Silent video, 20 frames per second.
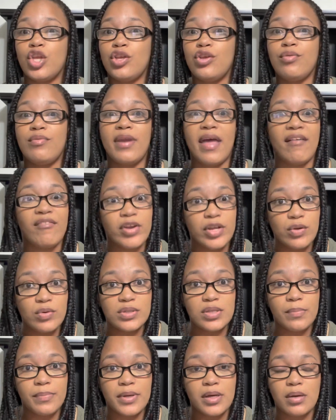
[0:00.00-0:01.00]
you never
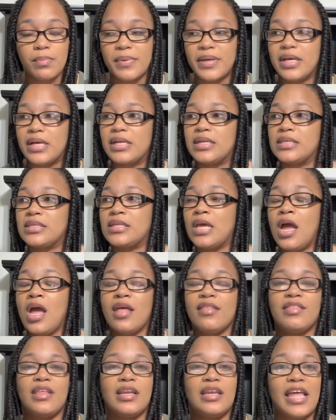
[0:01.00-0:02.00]
use a book because
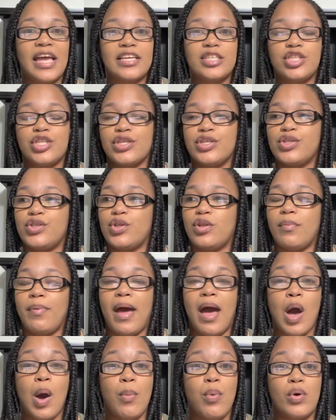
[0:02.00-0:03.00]
the lectures or the
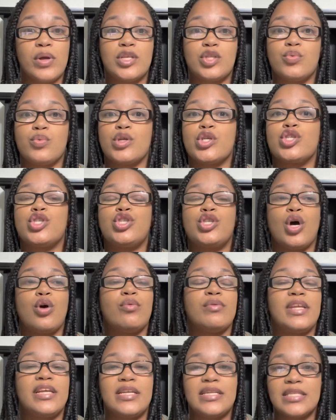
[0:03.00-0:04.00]
PowerPoints were so
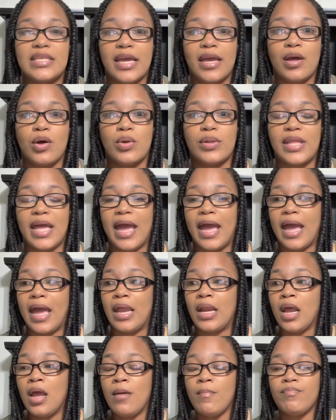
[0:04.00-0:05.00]
detailed that